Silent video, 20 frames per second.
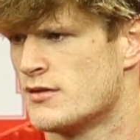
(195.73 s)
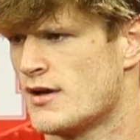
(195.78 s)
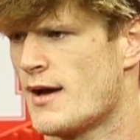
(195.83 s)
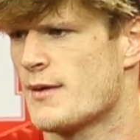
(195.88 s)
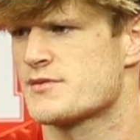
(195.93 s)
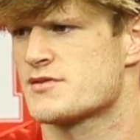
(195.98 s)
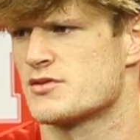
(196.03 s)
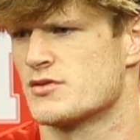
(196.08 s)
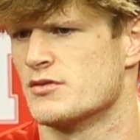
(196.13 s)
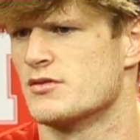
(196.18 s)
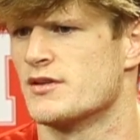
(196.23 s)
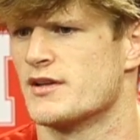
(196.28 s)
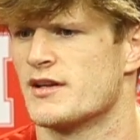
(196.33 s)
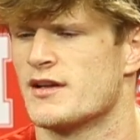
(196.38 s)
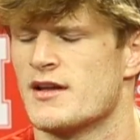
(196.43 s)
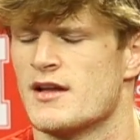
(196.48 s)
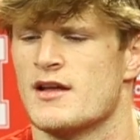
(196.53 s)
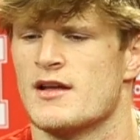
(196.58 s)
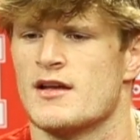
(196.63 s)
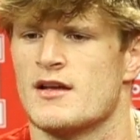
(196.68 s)
Absolutely.
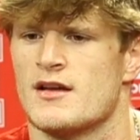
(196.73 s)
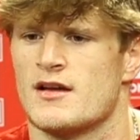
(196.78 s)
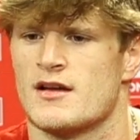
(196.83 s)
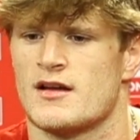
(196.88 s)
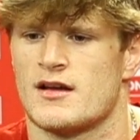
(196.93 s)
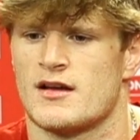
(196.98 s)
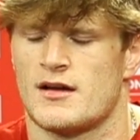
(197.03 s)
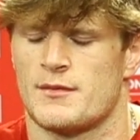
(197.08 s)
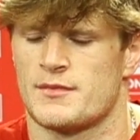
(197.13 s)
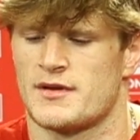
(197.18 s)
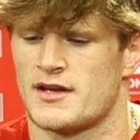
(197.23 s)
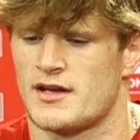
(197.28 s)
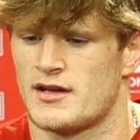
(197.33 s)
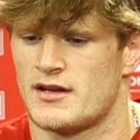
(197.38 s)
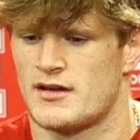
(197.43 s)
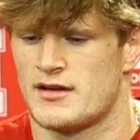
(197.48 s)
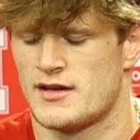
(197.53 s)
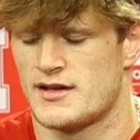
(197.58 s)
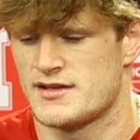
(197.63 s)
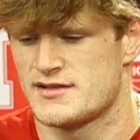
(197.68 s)
I
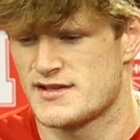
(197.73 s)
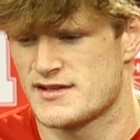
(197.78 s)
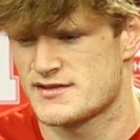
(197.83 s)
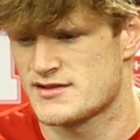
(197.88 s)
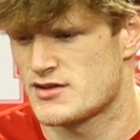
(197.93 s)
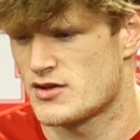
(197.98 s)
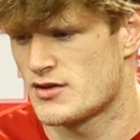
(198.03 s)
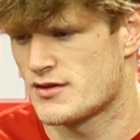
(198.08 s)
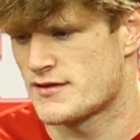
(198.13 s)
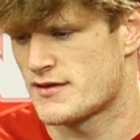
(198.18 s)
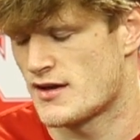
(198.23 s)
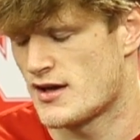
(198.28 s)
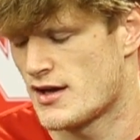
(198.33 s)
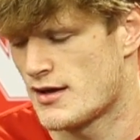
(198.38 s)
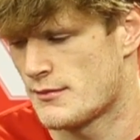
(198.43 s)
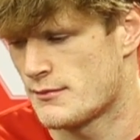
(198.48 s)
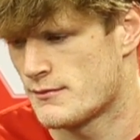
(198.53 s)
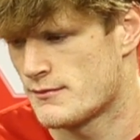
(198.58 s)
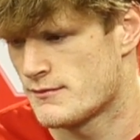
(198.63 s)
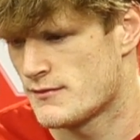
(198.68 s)
mean, he says it all the
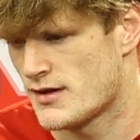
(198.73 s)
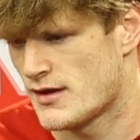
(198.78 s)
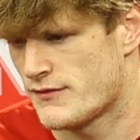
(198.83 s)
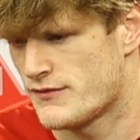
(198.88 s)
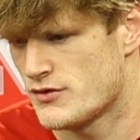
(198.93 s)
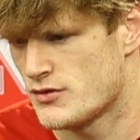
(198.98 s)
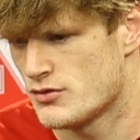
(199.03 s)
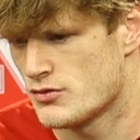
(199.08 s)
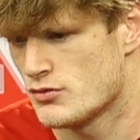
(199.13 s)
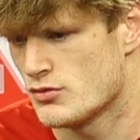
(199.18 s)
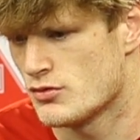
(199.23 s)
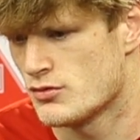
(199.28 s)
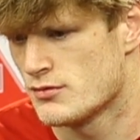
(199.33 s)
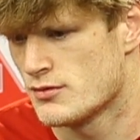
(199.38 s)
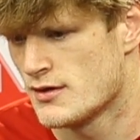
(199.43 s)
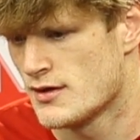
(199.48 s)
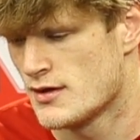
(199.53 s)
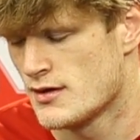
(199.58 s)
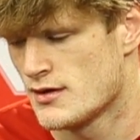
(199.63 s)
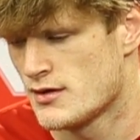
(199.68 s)
time. If you
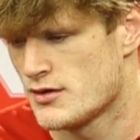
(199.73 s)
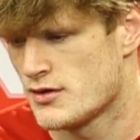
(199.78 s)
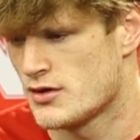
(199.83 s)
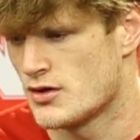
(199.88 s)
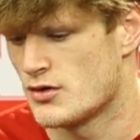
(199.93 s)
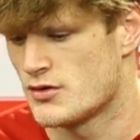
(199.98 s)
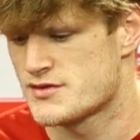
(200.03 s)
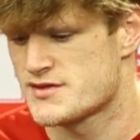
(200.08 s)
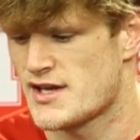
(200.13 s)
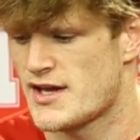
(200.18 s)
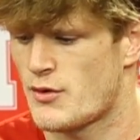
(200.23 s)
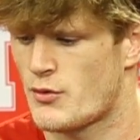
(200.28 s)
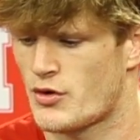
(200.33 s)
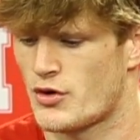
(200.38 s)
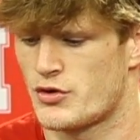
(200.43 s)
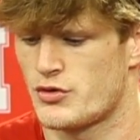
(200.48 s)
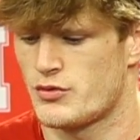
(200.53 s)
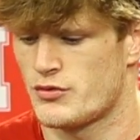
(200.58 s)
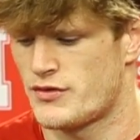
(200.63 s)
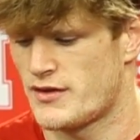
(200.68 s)
know, say we're
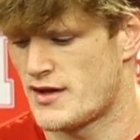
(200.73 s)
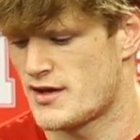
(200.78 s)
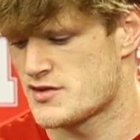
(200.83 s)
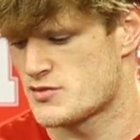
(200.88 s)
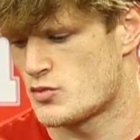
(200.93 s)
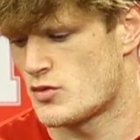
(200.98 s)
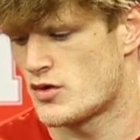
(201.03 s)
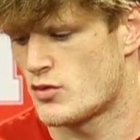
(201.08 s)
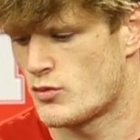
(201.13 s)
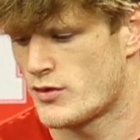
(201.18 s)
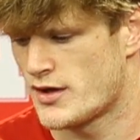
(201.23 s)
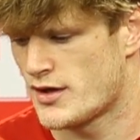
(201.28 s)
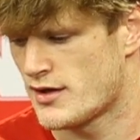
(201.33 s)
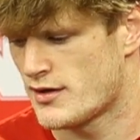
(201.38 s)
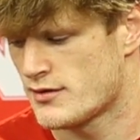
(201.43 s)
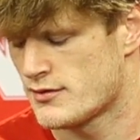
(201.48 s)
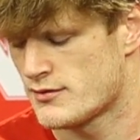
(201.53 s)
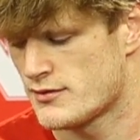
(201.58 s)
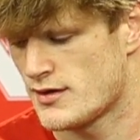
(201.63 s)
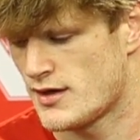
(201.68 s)
going to do things one way
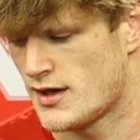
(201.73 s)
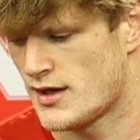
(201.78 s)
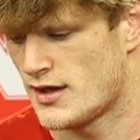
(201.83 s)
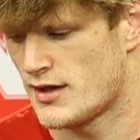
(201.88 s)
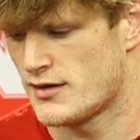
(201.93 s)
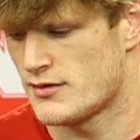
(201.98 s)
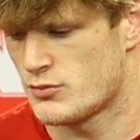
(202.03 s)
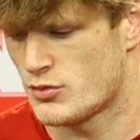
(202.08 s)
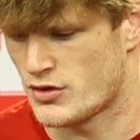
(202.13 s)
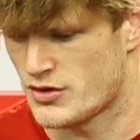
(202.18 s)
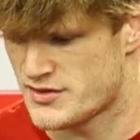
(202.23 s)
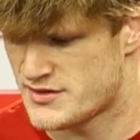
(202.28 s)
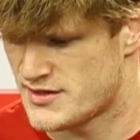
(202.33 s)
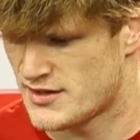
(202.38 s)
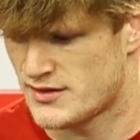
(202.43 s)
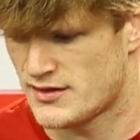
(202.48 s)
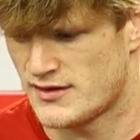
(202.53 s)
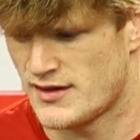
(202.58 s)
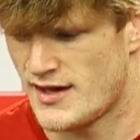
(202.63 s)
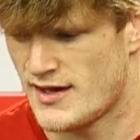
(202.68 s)
and we're going to
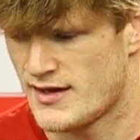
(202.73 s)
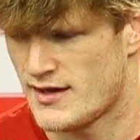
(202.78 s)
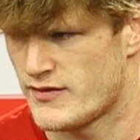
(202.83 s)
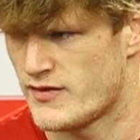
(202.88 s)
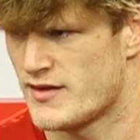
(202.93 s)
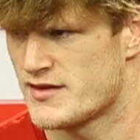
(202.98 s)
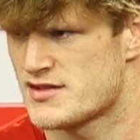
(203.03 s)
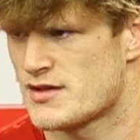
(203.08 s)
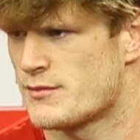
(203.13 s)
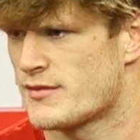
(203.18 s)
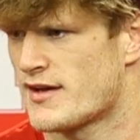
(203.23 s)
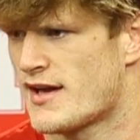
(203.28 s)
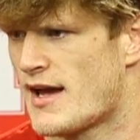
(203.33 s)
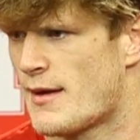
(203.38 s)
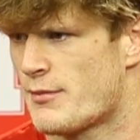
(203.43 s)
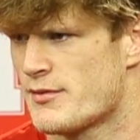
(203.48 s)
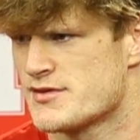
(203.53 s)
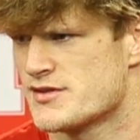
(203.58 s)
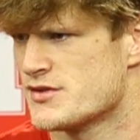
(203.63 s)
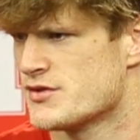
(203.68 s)
stick to that, and then something
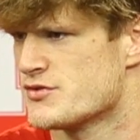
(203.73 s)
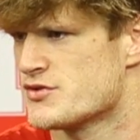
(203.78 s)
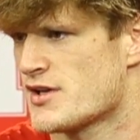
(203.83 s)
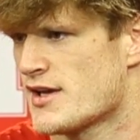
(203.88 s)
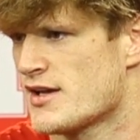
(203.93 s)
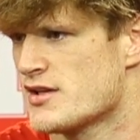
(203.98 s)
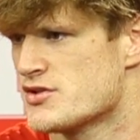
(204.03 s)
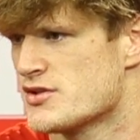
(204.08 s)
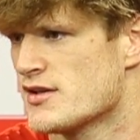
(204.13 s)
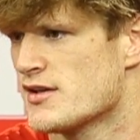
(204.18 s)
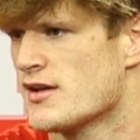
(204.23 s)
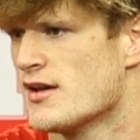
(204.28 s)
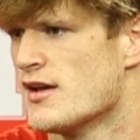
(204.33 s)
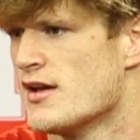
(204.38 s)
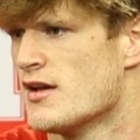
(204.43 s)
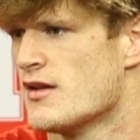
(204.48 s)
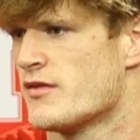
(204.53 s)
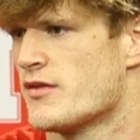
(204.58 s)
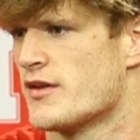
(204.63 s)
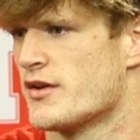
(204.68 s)
happens and you change it,
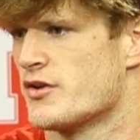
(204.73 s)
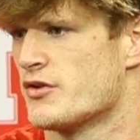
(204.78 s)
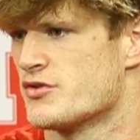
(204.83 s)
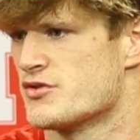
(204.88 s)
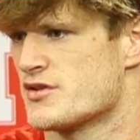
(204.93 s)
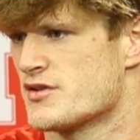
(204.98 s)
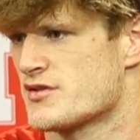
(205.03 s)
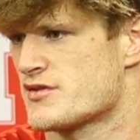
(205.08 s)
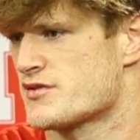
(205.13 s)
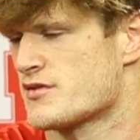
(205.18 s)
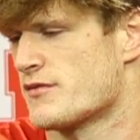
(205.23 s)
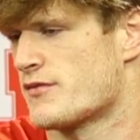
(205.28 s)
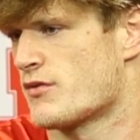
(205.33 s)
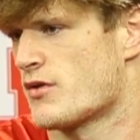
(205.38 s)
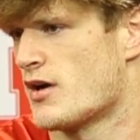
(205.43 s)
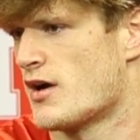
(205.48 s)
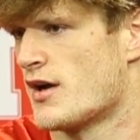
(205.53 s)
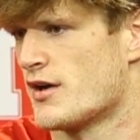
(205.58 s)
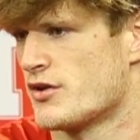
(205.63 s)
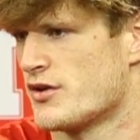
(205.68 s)
then you're just a
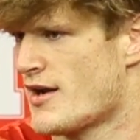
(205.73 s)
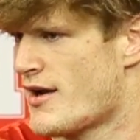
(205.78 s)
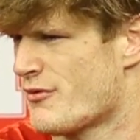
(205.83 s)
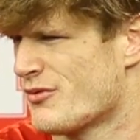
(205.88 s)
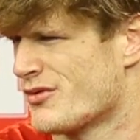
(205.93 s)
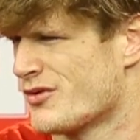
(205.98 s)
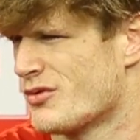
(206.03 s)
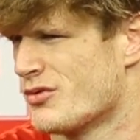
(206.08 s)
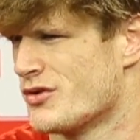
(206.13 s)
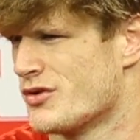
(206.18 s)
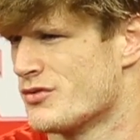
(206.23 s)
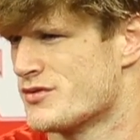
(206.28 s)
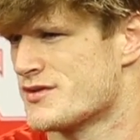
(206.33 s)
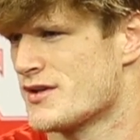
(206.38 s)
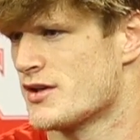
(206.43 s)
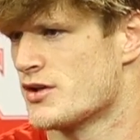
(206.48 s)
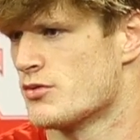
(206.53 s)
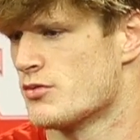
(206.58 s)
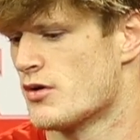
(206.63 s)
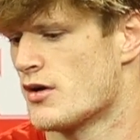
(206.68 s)
fraud. You're not really who you
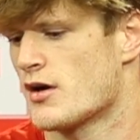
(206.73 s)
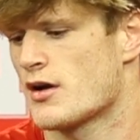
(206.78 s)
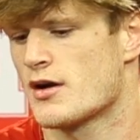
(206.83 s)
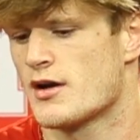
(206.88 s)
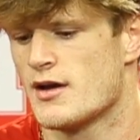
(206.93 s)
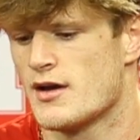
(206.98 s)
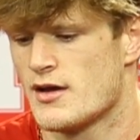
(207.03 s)
say you are.